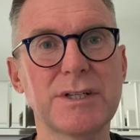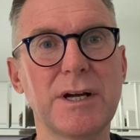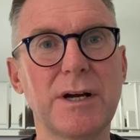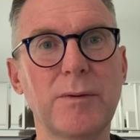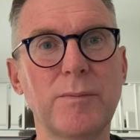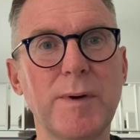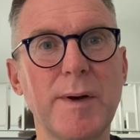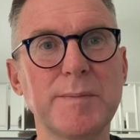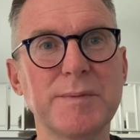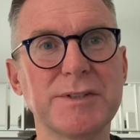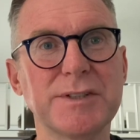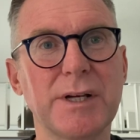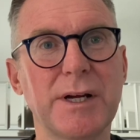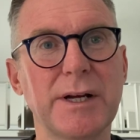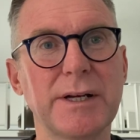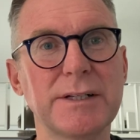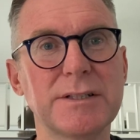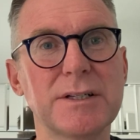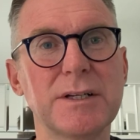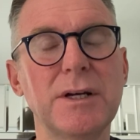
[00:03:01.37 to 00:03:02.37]
our
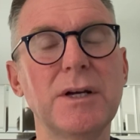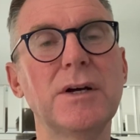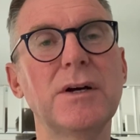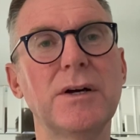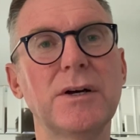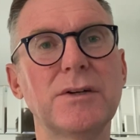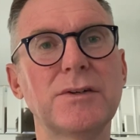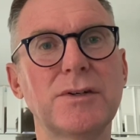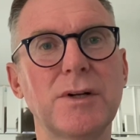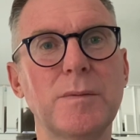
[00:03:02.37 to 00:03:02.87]
website at